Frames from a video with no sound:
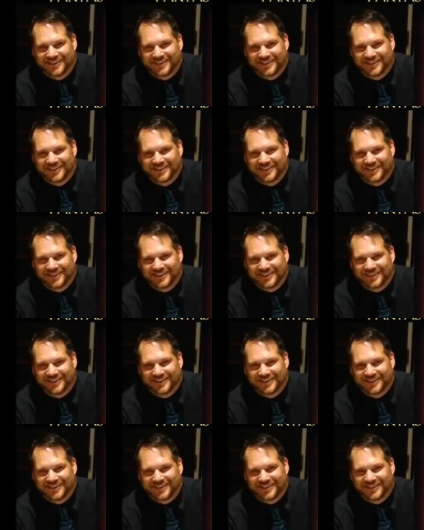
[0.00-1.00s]

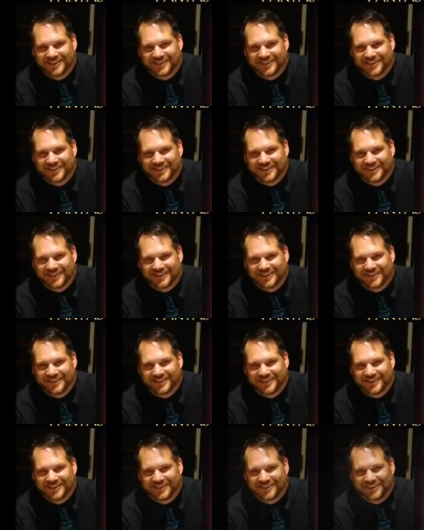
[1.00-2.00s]

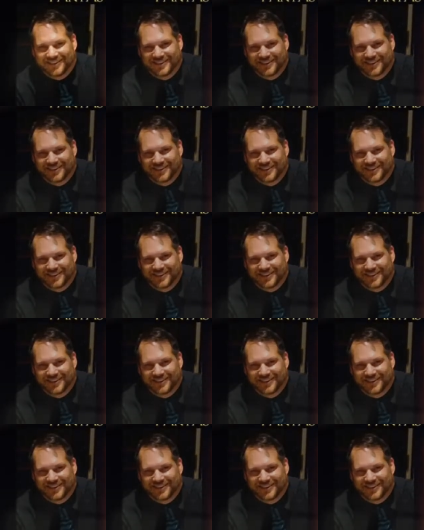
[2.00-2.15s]
(silence)